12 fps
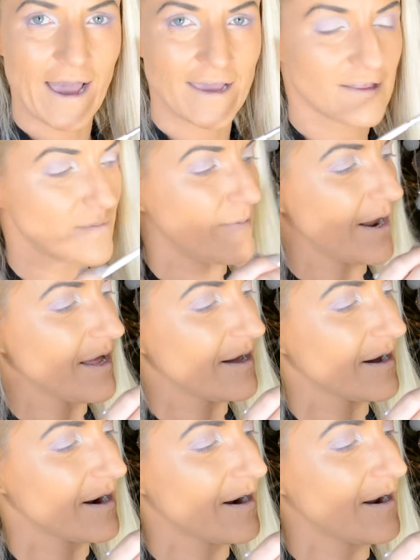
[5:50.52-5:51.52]

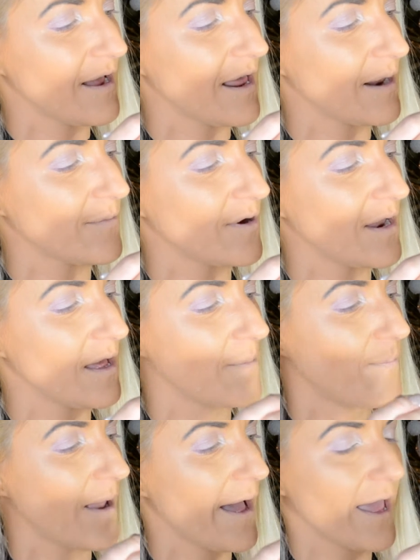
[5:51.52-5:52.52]
icebreaker and I'm gonna
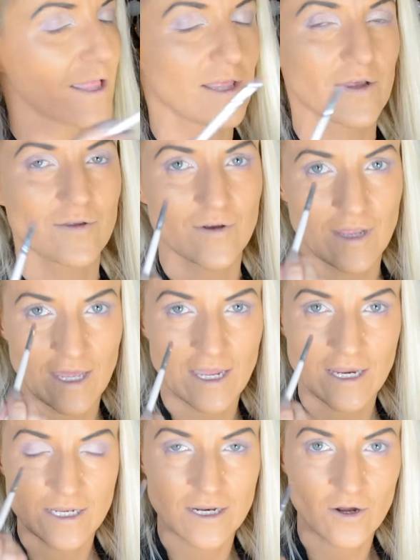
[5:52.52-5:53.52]
apply it into the
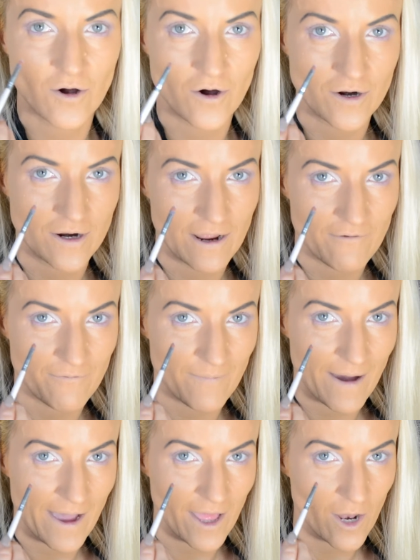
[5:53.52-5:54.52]
inner corner of
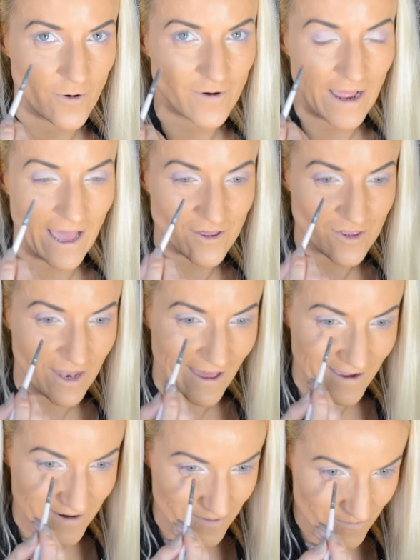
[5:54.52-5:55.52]
my lower lash
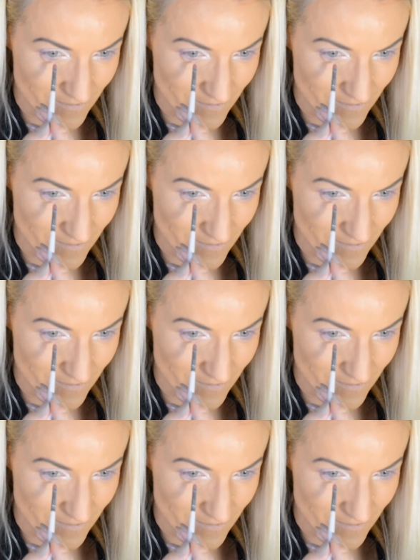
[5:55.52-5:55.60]
line.